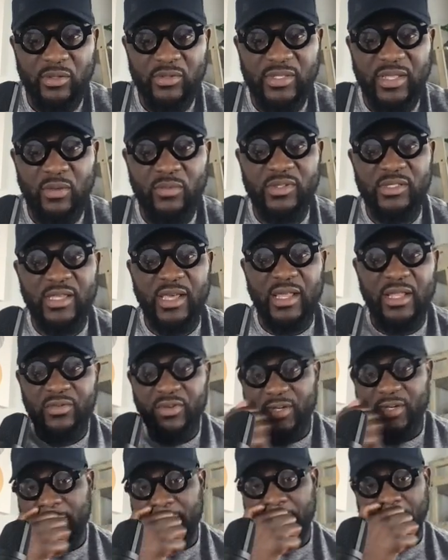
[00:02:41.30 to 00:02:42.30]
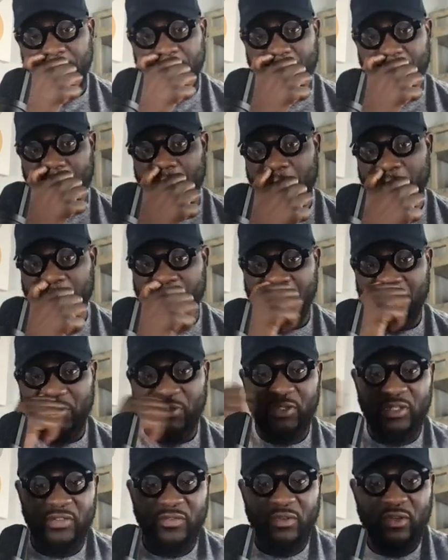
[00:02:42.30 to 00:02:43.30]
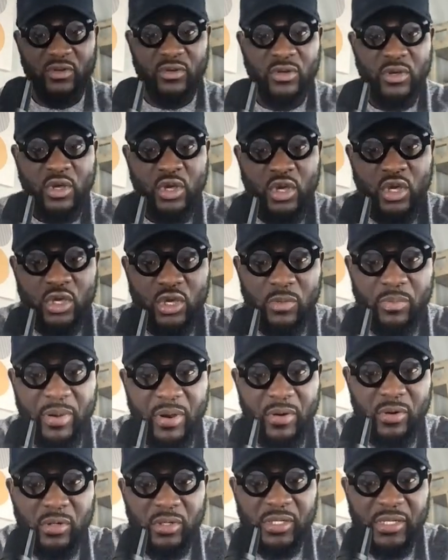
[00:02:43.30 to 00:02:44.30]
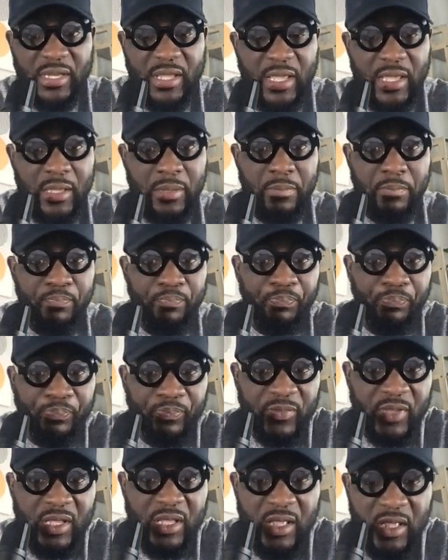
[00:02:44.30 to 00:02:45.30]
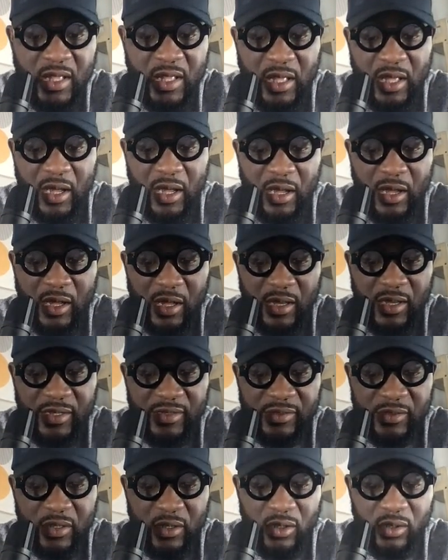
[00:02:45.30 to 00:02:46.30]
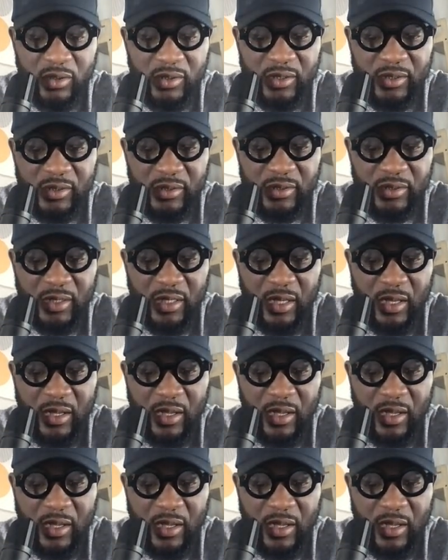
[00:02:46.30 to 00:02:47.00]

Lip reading: start with salaried. So you give your payroll a name. Let's call this